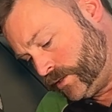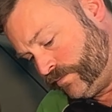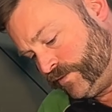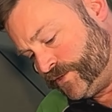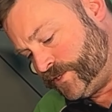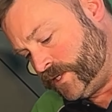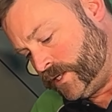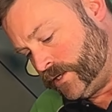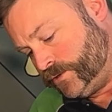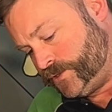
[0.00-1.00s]
the
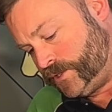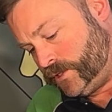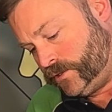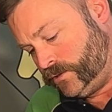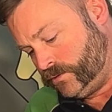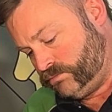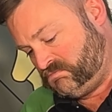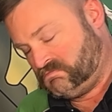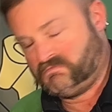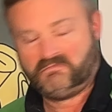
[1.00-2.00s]
CO2
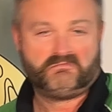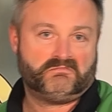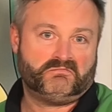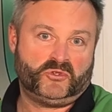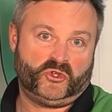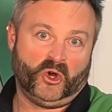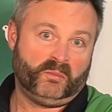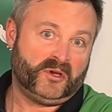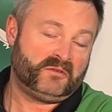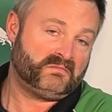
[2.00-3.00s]

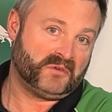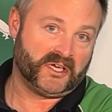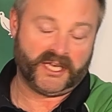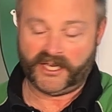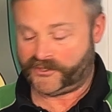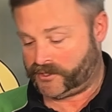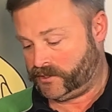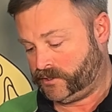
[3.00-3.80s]
stopper, I guess,